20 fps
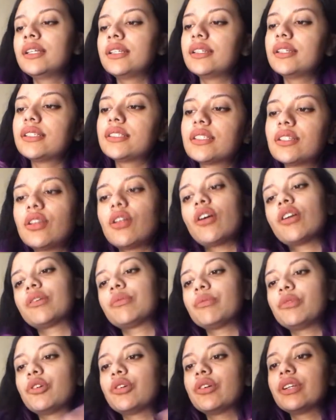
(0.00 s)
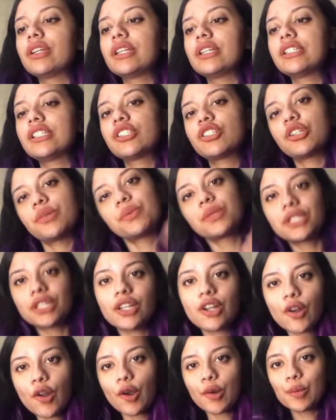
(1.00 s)
there's a lot more, it strips it a
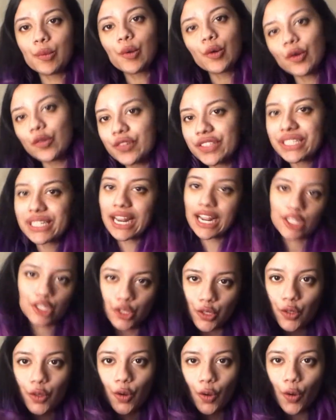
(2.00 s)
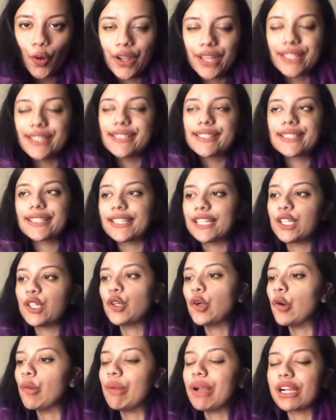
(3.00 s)
lot more of its natural oils, and then you
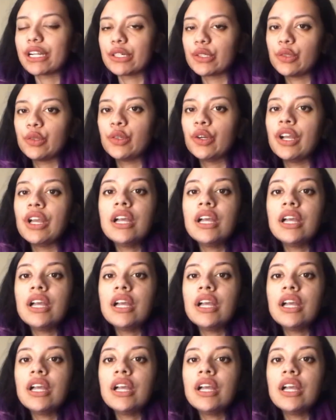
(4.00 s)
go back to